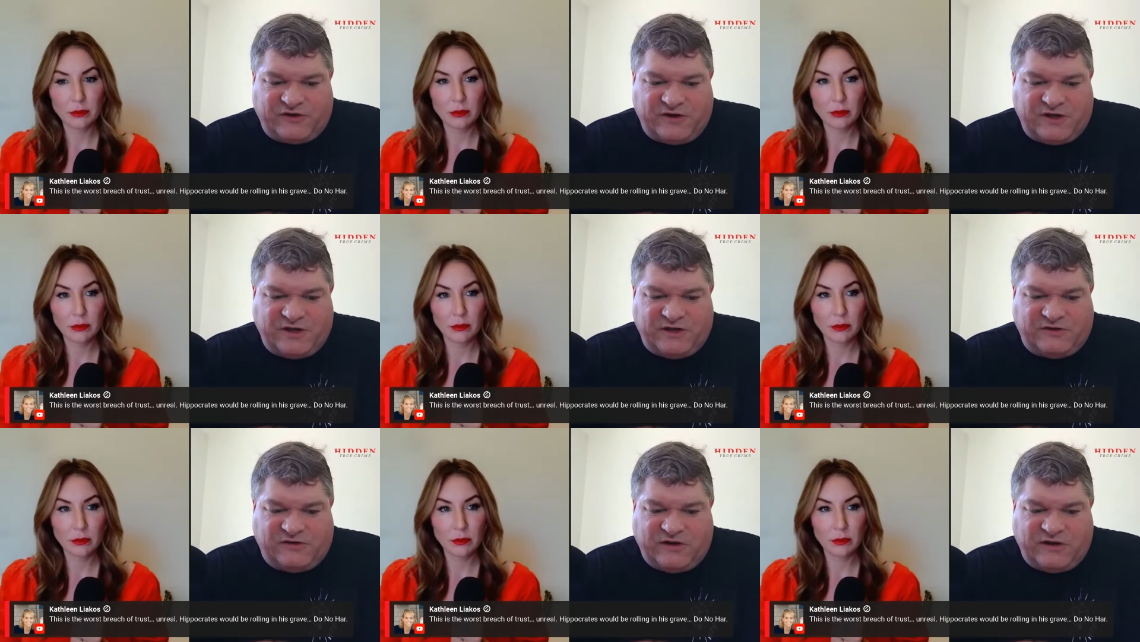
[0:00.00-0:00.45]

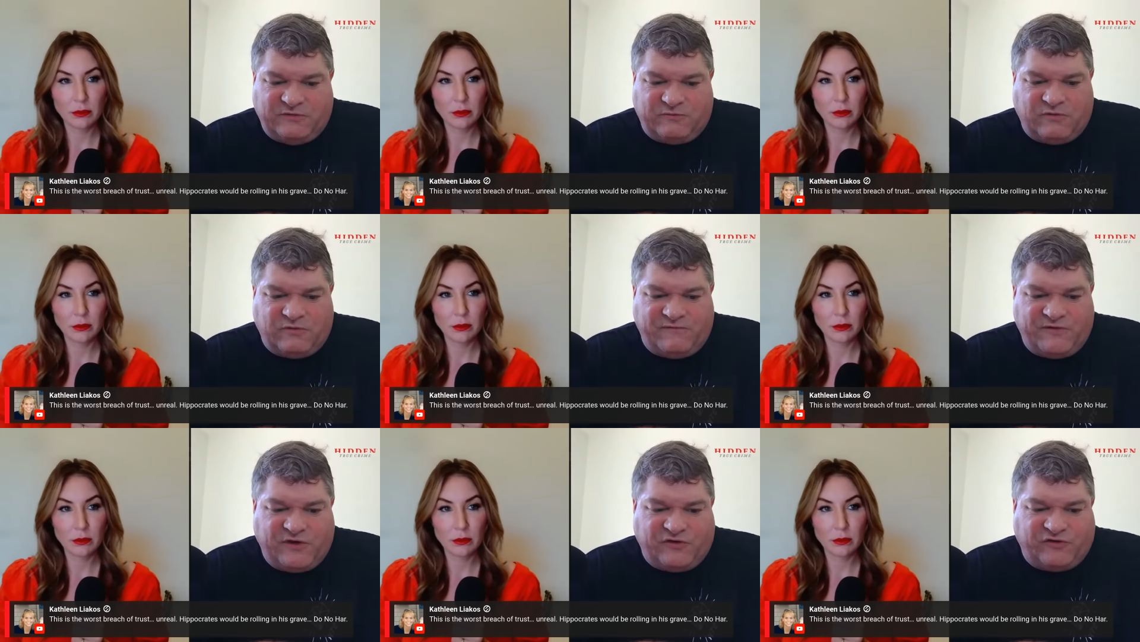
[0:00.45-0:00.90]
Speaker 1: it it,
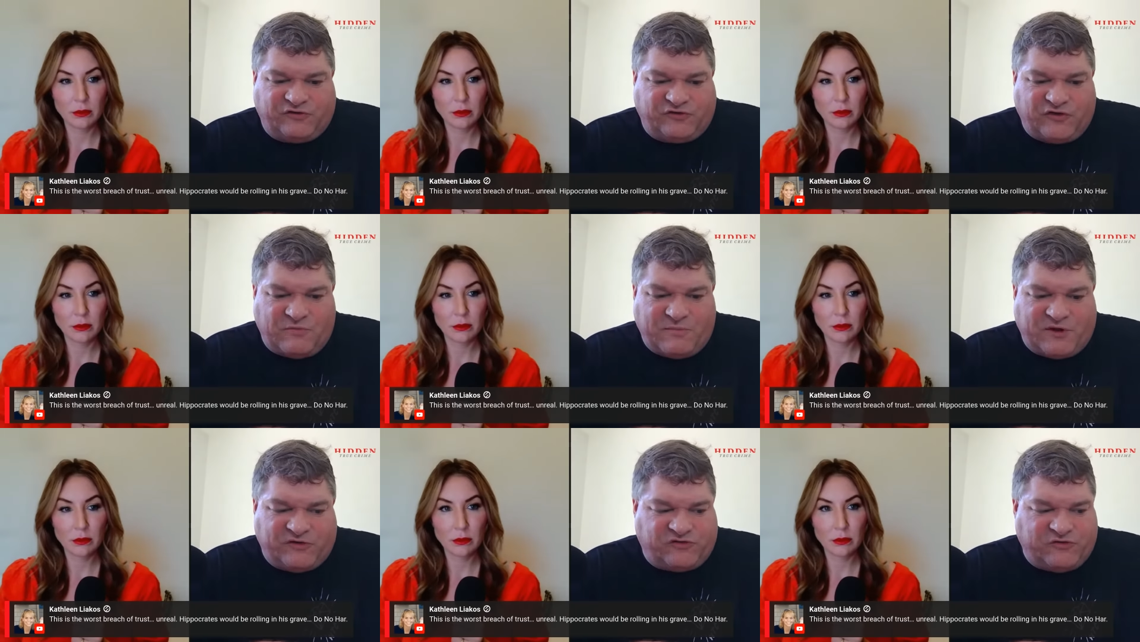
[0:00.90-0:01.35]
reveals so
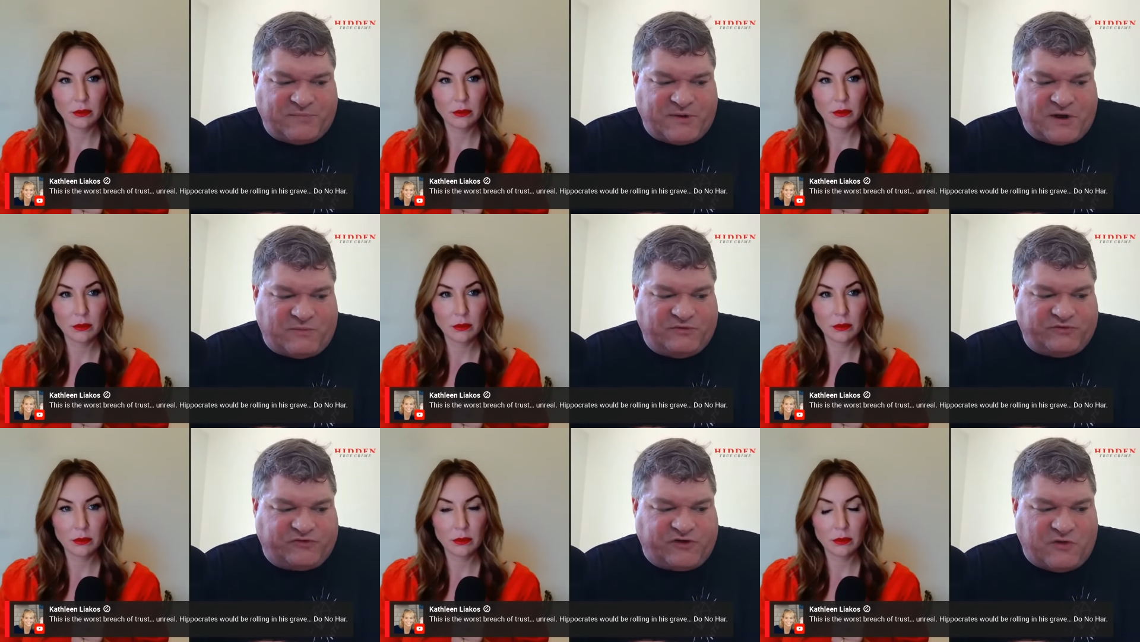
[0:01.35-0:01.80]
much about
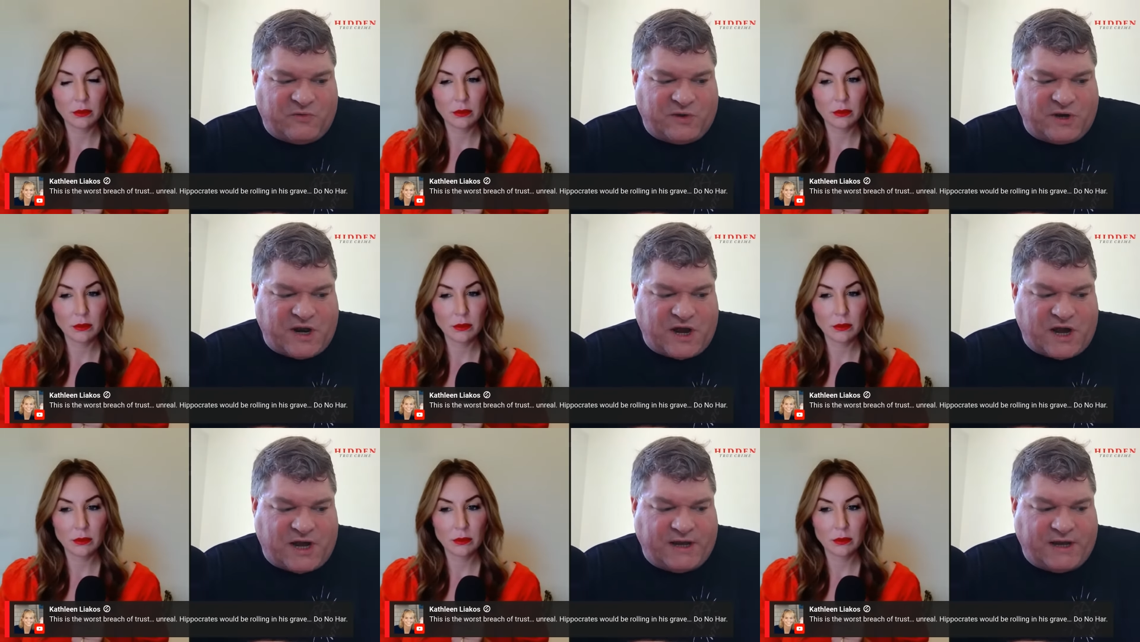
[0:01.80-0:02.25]
what's going
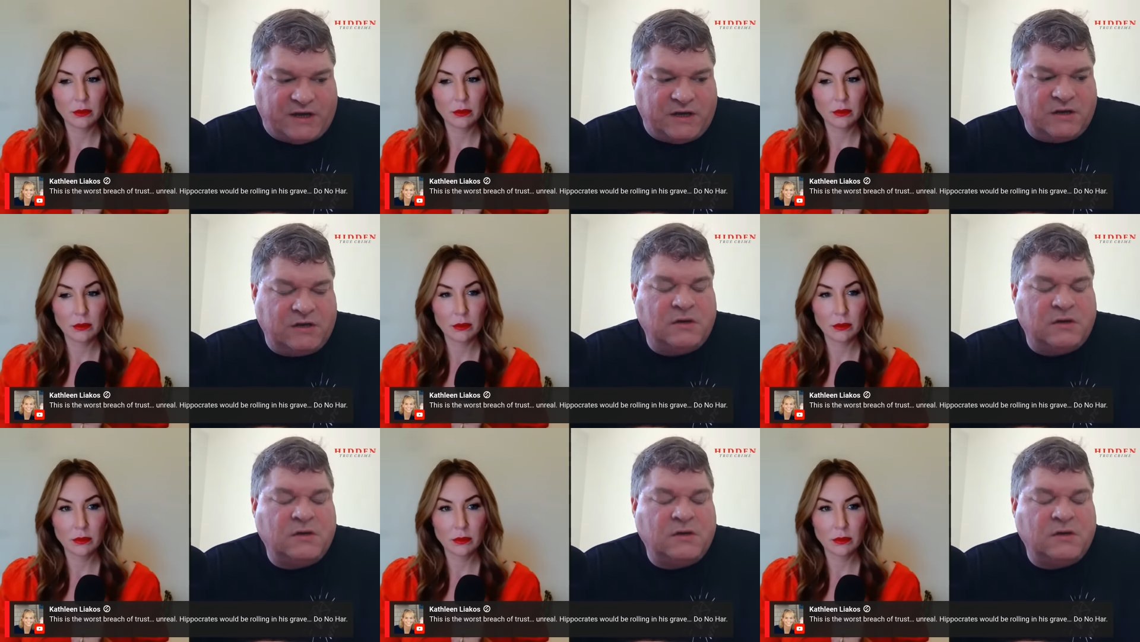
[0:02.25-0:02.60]
on.